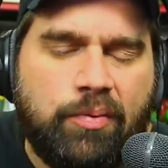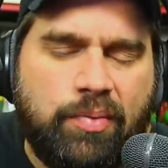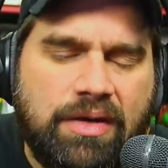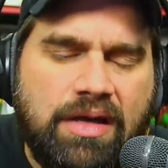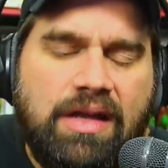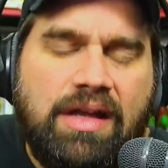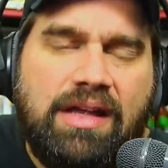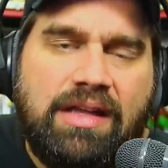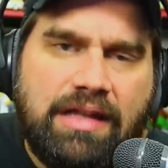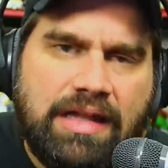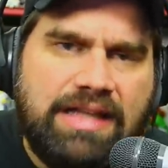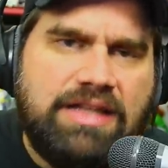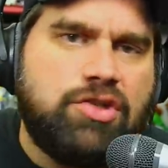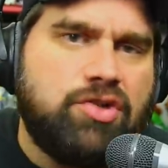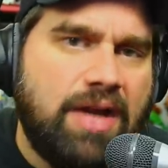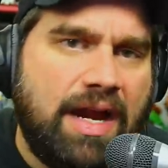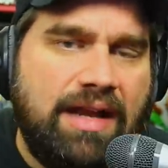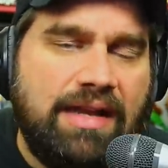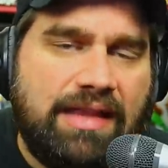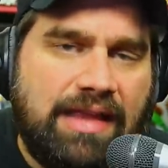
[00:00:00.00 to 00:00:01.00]
But let's
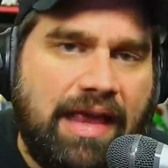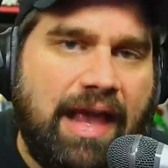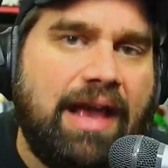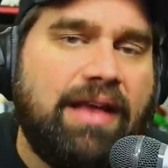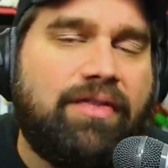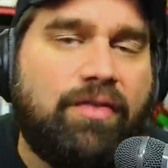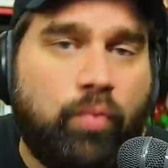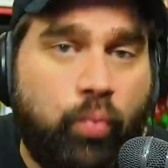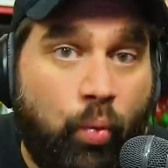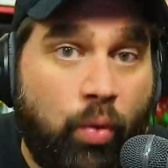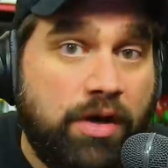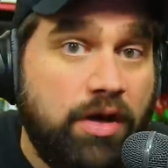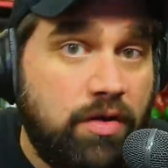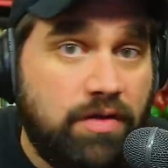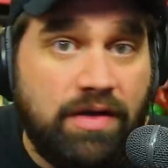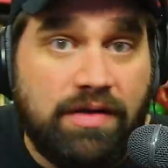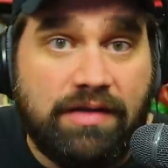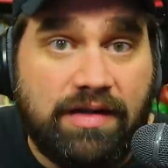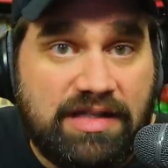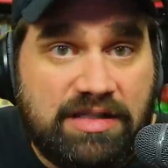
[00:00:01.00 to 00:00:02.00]
try and guess what do you
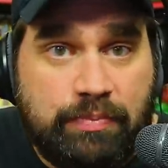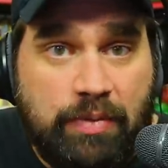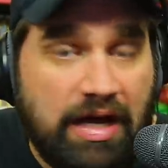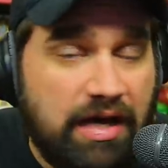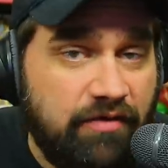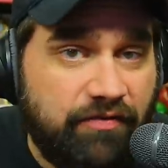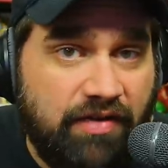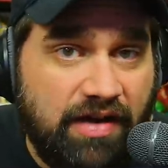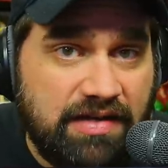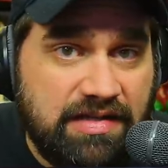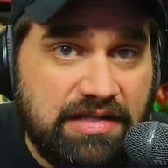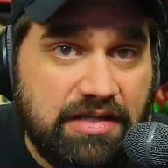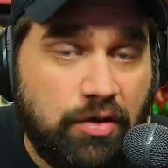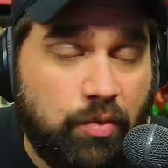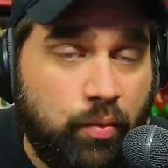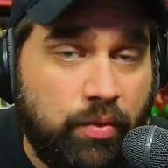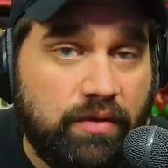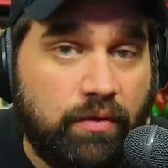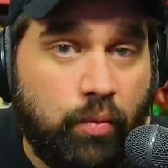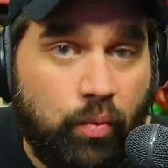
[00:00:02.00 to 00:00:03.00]
think that Spotify
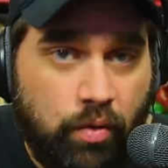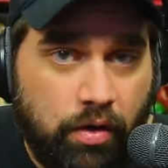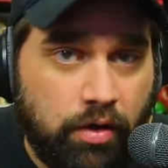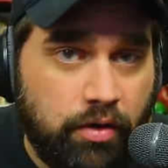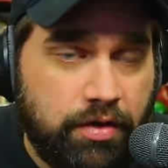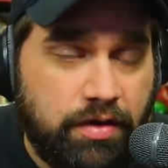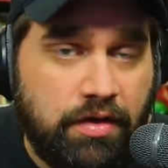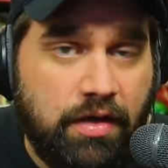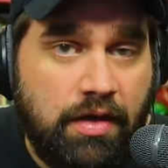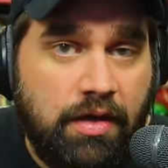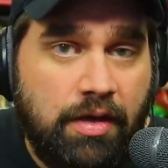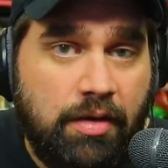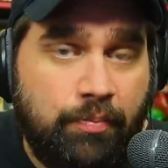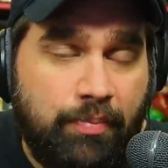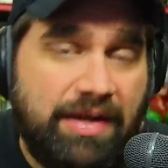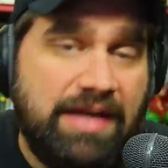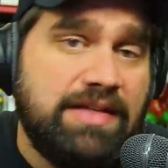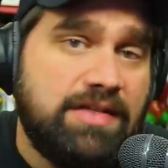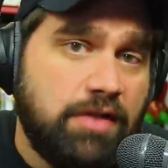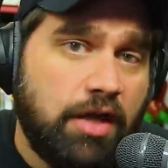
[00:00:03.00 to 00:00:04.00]
deal was worth
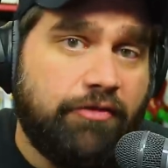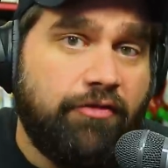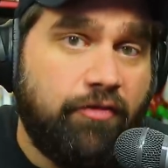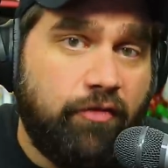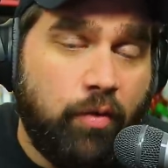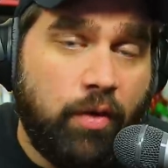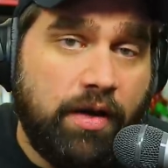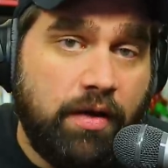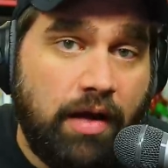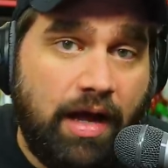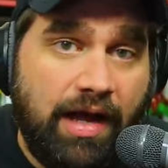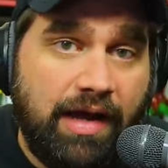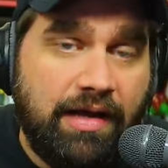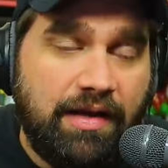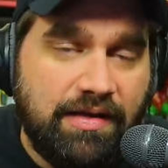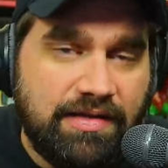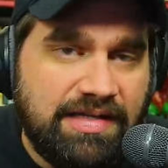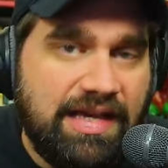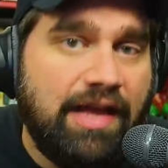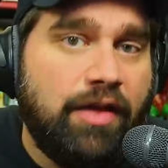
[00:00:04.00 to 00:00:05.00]
based off of what I
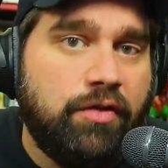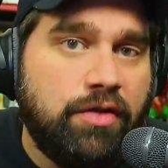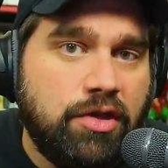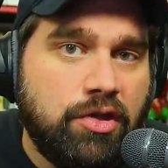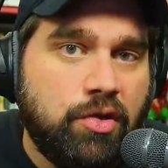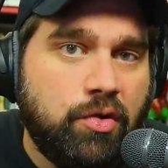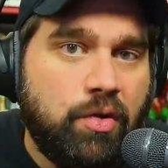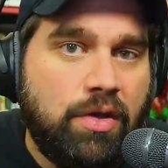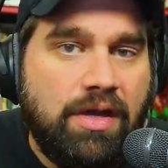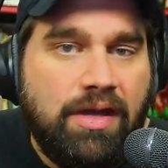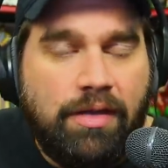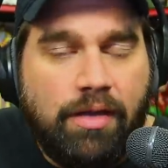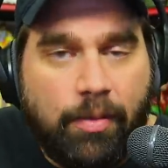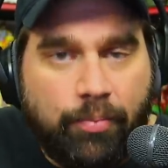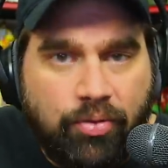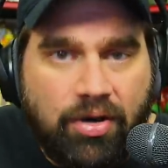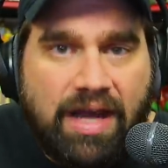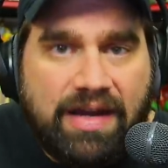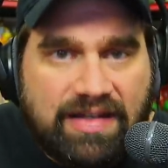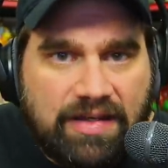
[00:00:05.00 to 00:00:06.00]
can tell you
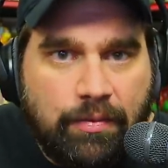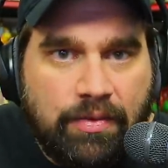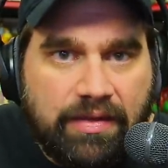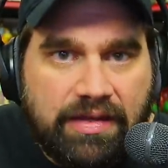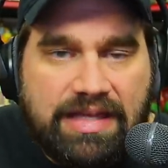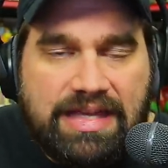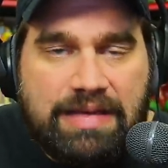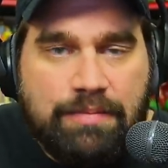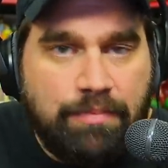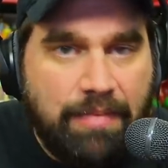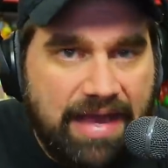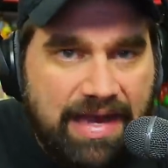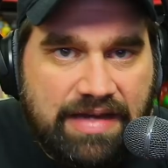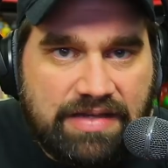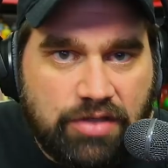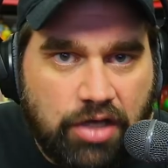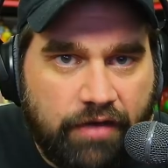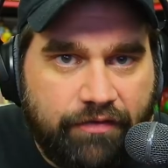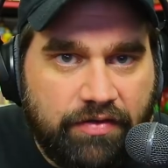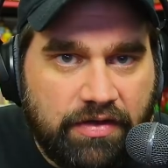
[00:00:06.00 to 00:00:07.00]
approximately he
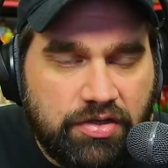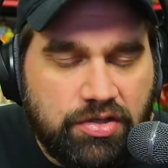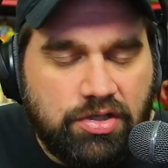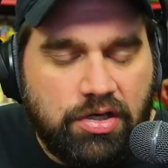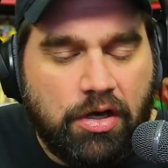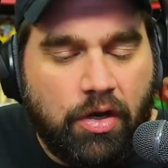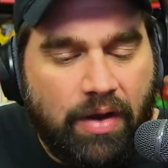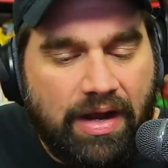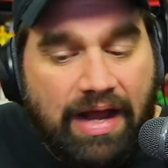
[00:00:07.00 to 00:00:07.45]
makes off the show.